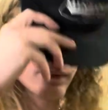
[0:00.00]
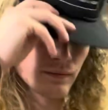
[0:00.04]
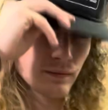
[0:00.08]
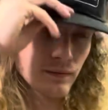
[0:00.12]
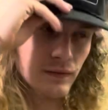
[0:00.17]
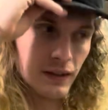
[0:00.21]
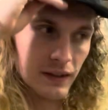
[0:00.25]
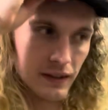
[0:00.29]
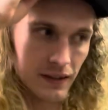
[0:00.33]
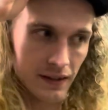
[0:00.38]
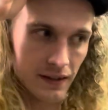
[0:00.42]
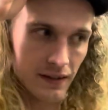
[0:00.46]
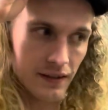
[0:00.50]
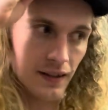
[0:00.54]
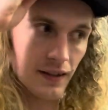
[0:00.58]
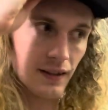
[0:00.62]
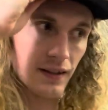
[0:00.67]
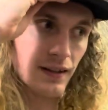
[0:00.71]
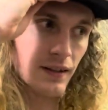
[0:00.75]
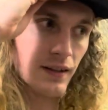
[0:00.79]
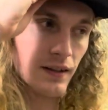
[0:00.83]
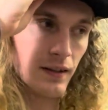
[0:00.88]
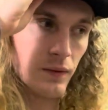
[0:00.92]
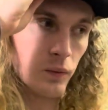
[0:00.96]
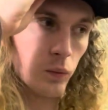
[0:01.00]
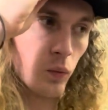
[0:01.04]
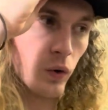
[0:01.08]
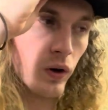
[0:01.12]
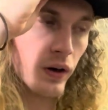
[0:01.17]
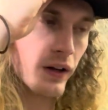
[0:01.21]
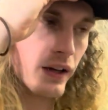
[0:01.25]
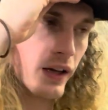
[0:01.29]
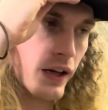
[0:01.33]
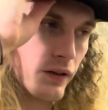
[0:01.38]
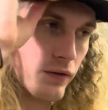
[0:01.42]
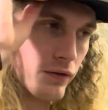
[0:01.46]
This is
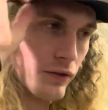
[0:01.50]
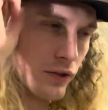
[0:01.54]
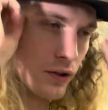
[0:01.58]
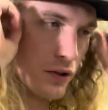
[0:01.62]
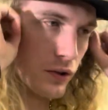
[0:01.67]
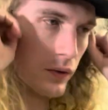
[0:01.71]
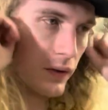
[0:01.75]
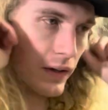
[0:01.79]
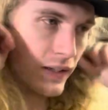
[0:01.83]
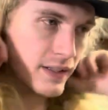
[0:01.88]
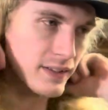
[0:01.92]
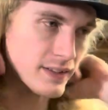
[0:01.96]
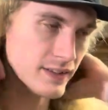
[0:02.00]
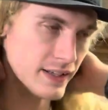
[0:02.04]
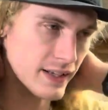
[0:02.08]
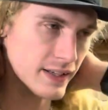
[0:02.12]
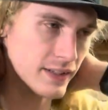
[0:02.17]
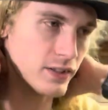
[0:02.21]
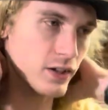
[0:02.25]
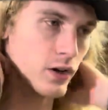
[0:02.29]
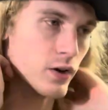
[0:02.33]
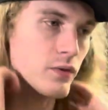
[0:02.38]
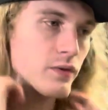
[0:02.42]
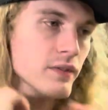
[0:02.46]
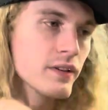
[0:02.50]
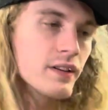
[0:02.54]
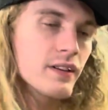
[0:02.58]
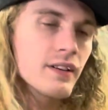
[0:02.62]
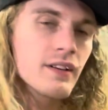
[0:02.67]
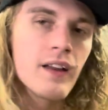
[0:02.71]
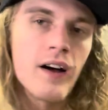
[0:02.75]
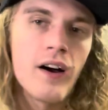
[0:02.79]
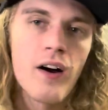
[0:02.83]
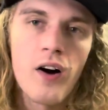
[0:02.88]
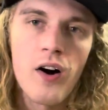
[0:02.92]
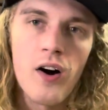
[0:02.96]
1K Phew and Zaytoven
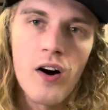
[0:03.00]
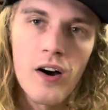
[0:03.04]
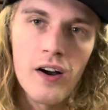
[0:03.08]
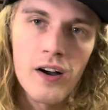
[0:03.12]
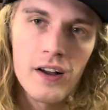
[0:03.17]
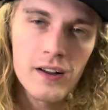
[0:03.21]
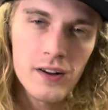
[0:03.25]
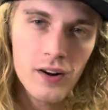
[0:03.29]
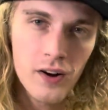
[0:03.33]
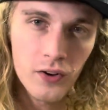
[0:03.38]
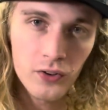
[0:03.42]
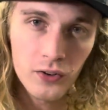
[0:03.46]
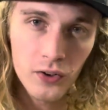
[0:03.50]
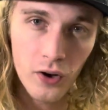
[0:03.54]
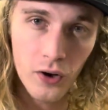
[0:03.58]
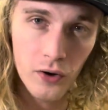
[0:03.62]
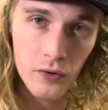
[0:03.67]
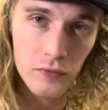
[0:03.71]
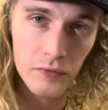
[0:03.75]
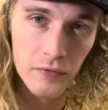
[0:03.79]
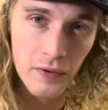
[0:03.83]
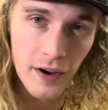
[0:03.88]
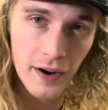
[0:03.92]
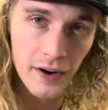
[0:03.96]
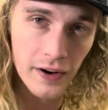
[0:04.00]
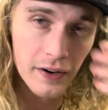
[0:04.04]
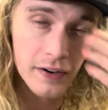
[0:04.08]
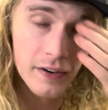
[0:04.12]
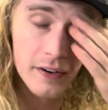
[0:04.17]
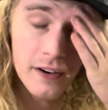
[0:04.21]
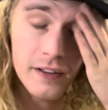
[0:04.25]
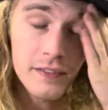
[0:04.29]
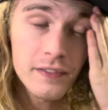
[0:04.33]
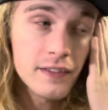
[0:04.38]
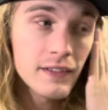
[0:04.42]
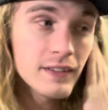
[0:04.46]
called On Fire.
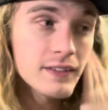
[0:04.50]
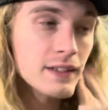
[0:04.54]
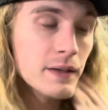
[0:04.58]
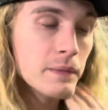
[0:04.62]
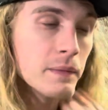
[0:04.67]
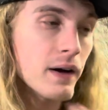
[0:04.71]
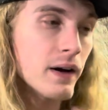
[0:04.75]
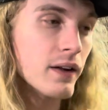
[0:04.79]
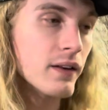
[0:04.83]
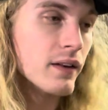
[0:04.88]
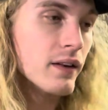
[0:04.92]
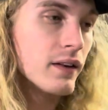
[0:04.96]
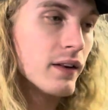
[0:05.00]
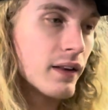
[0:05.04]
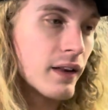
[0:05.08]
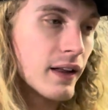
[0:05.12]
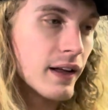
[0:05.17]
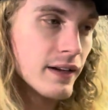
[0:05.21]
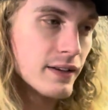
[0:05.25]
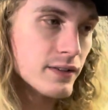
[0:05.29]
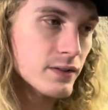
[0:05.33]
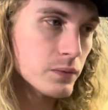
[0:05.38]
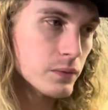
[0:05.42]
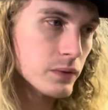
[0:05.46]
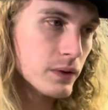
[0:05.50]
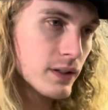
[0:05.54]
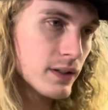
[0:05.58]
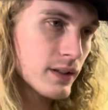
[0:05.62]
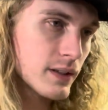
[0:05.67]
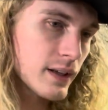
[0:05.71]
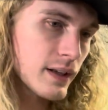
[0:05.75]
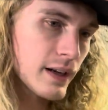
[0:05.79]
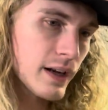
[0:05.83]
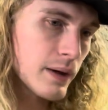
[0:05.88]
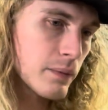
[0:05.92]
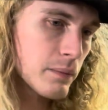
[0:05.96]
I think this came out last week
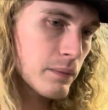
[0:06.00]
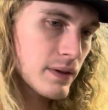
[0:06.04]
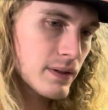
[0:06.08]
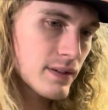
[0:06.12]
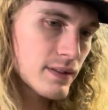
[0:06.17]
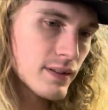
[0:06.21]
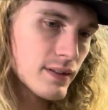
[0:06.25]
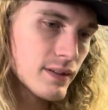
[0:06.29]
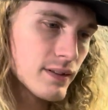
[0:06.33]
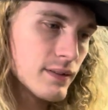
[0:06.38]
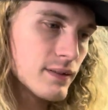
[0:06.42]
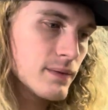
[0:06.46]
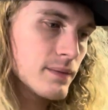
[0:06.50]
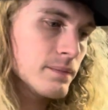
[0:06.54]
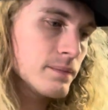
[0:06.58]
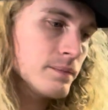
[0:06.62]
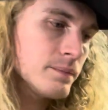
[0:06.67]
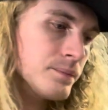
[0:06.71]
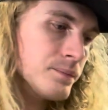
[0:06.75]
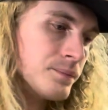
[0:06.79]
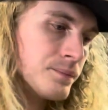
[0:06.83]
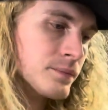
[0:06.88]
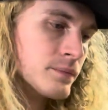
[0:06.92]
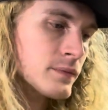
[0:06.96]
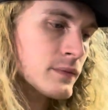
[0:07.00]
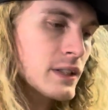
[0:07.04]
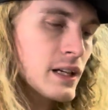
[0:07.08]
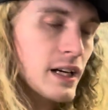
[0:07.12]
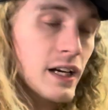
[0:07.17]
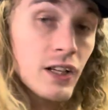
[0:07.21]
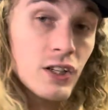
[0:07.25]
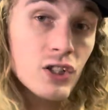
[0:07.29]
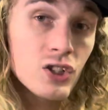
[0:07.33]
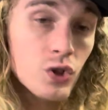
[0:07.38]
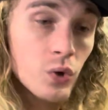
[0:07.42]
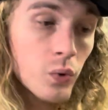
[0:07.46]
and I missed it.
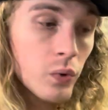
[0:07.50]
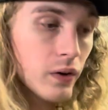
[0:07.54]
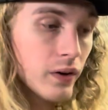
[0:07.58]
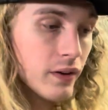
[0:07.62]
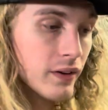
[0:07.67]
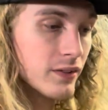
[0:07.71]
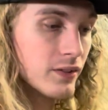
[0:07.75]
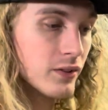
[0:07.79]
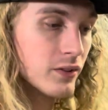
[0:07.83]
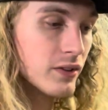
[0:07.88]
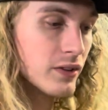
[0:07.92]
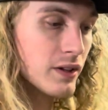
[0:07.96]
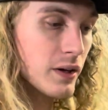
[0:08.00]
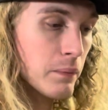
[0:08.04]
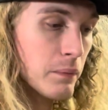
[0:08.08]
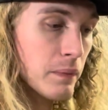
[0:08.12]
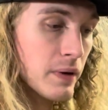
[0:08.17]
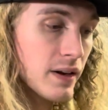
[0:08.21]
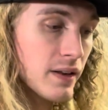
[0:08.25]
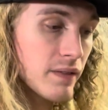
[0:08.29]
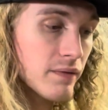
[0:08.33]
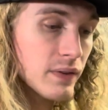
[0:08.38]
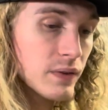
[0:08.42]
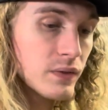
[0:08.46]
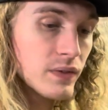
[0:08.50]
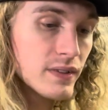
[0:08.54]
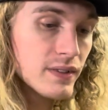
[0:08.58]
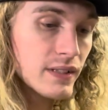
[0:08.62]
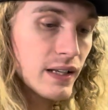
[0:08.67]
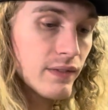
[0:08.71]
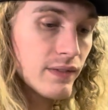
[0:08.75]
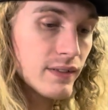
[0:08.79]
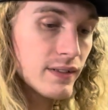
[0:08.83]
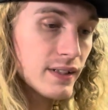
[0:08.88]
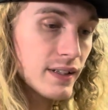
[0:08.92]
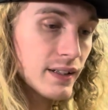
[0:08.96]
It's short. It's only a minute and
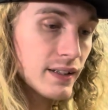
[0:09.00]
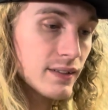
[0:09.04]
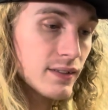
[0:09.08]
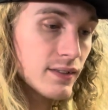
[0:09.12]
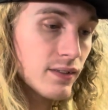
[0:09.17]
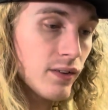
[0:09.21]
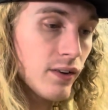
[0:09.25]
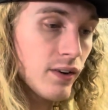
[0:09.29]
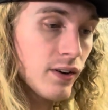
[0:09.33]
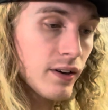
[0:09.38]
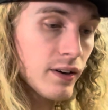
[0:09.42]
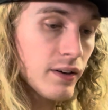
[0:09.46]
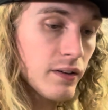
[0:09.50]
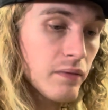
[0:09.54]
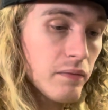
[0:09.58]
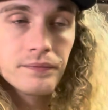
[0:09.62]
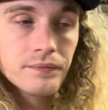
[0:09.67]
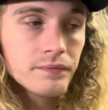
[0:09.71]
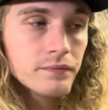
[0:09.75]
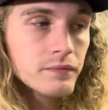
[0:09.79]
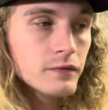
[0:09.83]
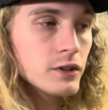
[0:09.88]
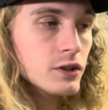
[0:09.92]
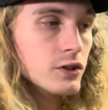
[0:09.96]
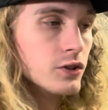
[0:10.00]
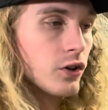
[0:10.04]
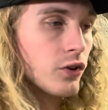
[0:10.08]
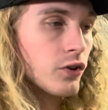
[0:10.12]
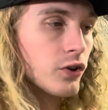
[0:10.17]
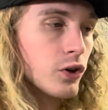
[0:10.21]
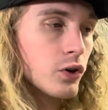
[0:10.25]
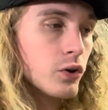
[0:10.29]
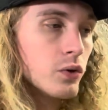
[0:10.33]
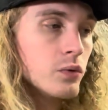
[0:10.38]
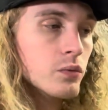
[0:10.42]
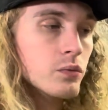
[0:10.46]
57 seconds long. Y'all
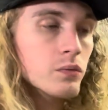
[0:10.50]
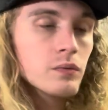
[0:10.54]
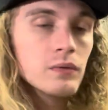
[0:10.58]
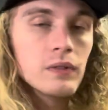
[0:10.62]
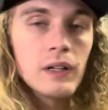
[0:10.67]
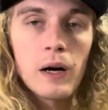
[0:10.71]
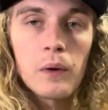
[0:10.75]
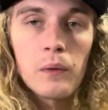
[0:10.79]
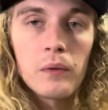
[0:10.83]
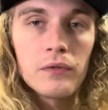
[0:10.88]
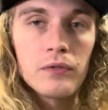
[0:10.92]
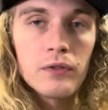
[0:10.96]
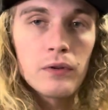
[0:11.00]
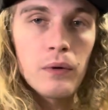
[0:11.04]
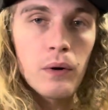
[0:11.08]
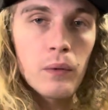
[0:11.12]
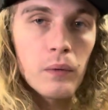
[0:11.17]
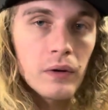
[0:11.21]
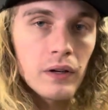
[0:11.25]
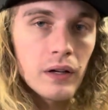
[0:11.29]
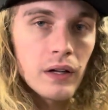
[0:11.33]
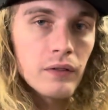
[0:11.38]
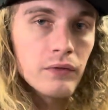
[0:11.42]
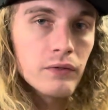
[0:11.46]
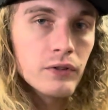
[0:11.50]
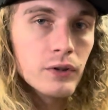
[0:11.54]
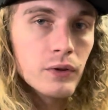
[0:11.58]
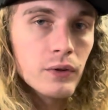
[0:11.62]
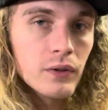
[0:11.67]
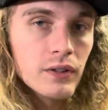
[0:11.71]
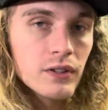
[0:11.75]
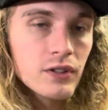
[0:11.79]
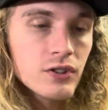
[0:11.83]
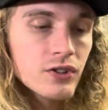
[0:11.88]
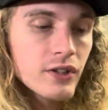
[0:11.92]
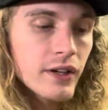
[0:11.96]
know how we feel about 1K Phew on
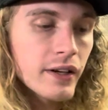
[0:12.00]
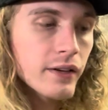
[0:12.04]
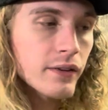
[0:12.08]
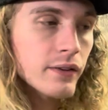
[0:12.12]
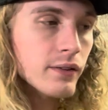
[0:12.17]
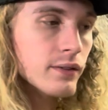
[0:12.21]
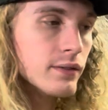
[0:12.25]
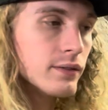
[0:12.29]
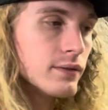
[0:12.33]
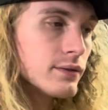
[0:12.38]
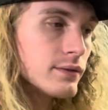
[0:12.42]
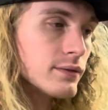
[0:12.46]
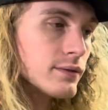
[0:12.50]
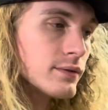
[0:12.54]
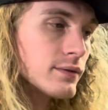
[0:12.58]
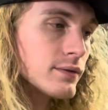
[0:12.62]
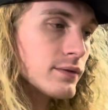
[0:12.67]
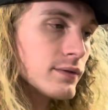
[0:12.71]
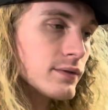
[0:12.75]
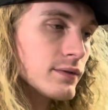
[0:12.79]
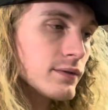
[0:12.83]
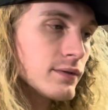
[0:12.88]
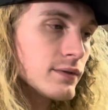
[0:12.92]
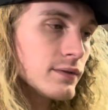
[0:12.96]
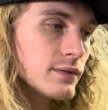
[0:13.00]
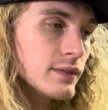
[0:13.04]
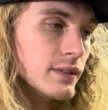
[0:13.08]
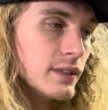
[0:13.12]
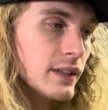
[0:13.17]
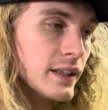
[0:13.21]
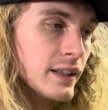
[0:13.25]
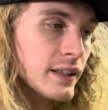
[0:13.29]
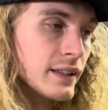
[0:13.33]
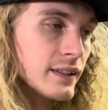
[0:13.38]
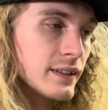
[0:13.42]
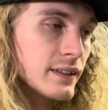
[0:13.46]
this channel.
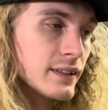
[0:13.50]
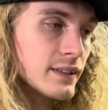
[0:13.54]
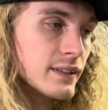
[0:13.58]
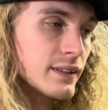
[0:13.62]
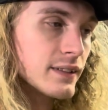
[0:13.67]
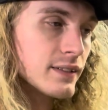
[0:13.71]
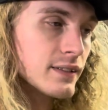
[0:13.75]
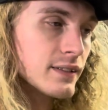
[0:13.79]
And